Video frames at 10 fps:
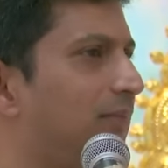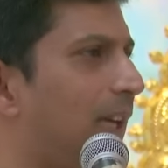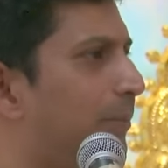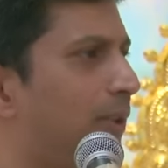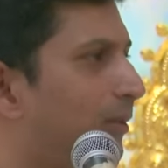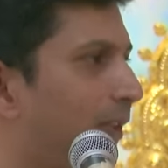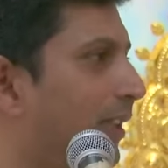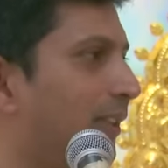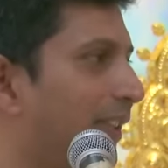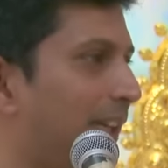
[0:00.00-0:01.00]

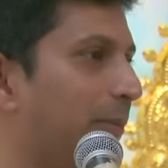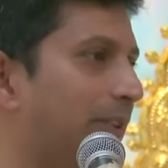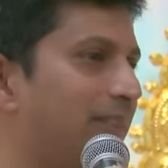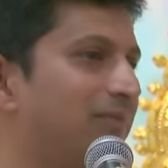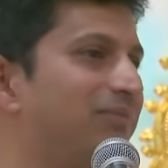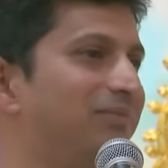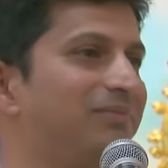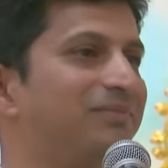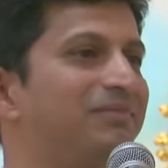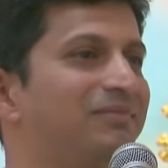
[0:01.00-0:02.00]
absolutely nothing happened,
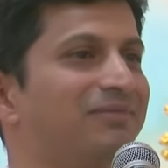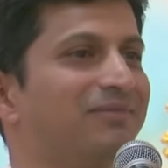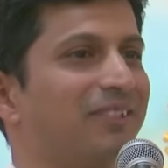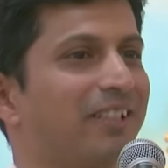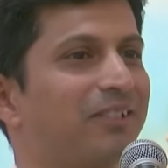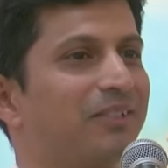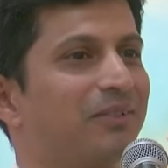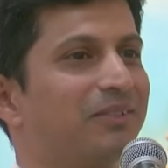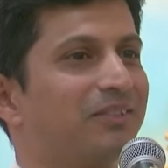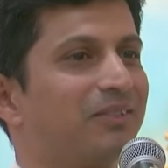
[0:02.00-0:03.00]
right?
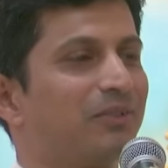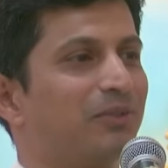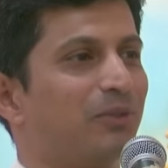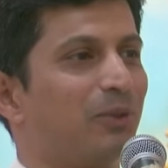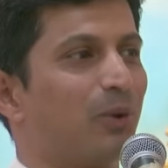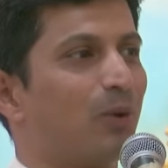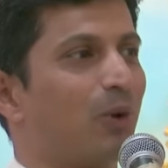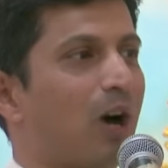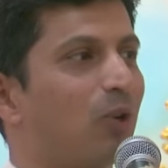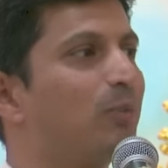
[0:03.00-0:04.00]

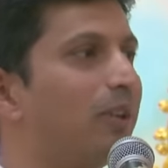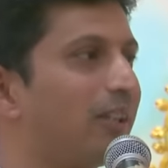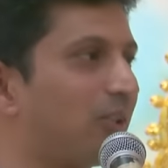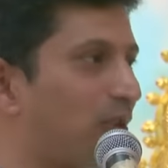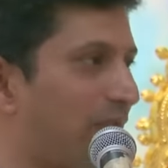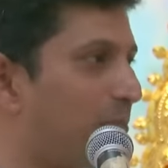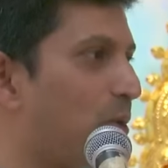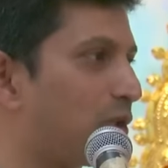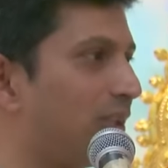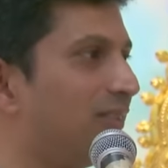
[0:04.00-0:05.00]
No outburst of
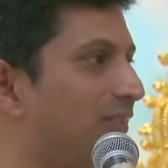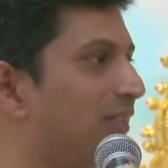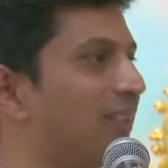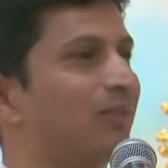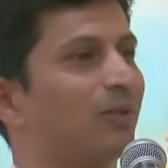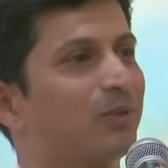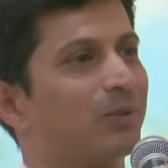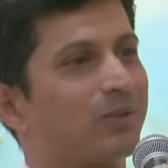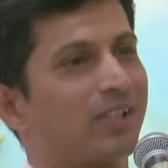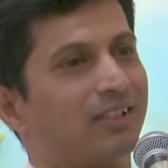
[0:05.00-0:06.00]
emotions and
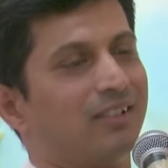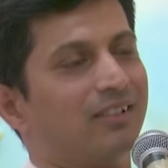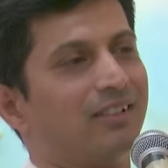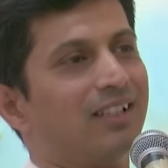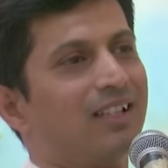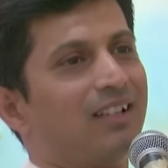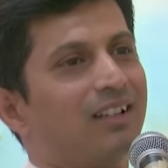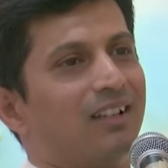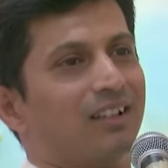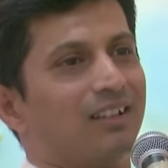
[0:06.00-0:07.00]
no sudden
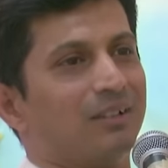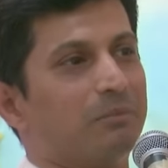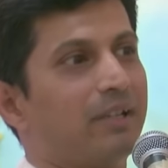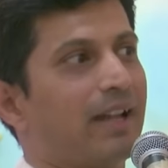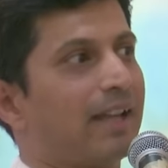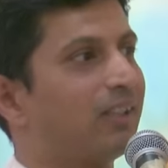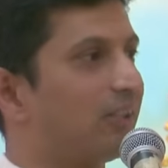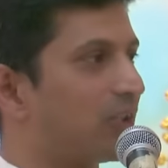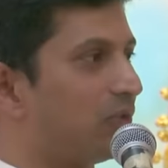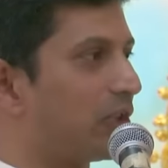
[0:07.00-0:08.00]

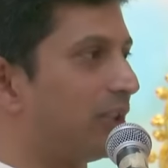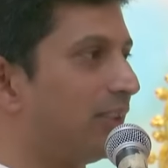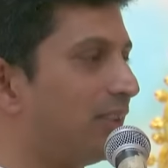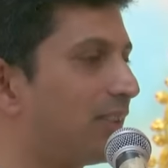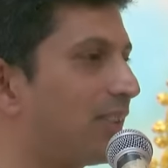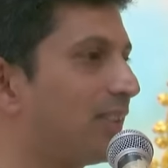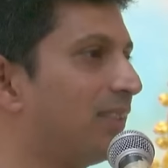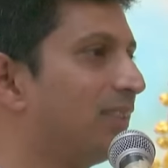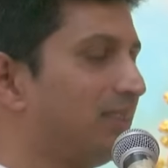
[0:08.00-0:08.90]
miraculous visions.